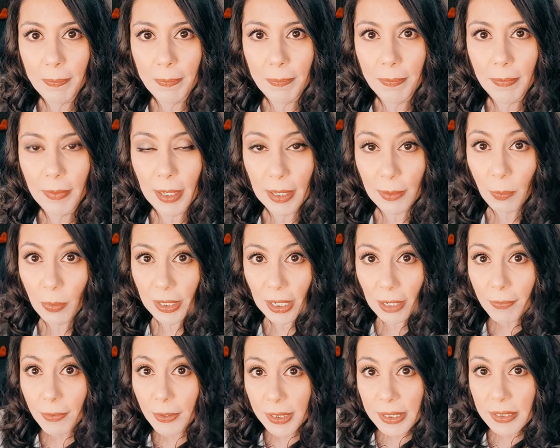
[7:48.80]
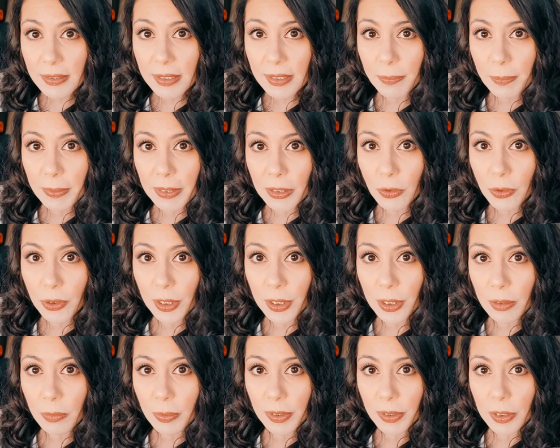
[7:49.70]
And whatever it is that's being
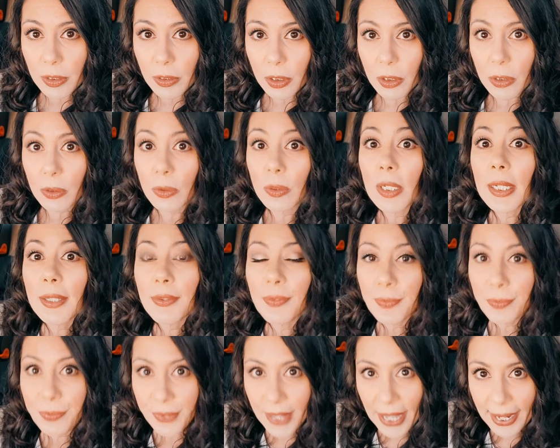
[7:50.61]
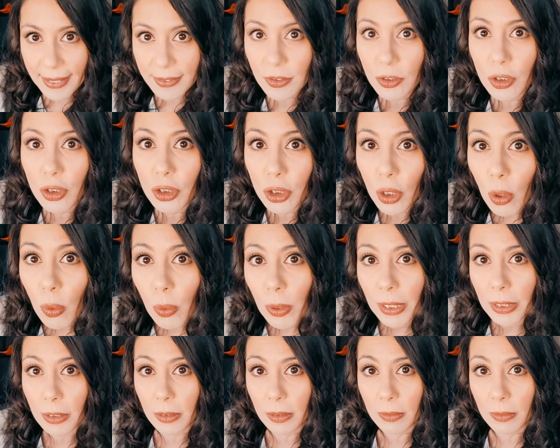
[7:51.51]
triggered within you, that's
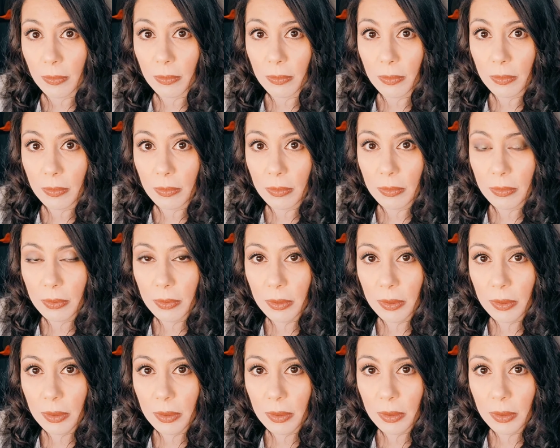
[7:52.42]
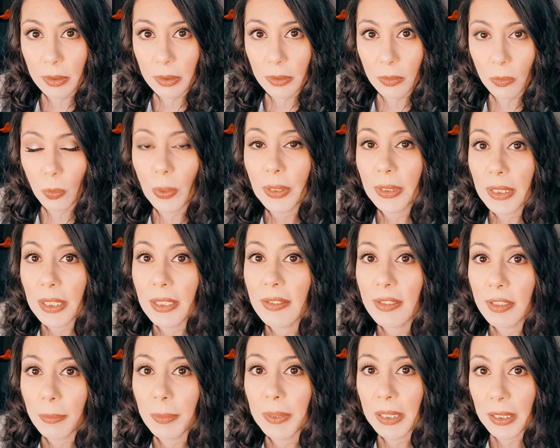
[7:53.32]
showing you what needs
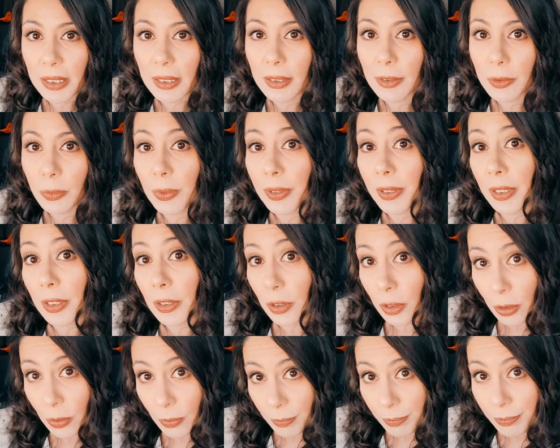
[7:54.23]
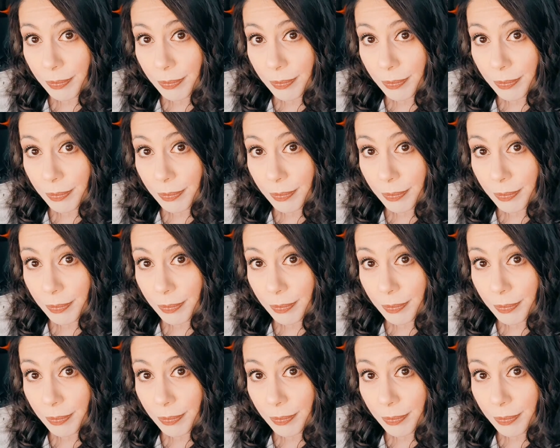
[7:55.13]
to be healed within you.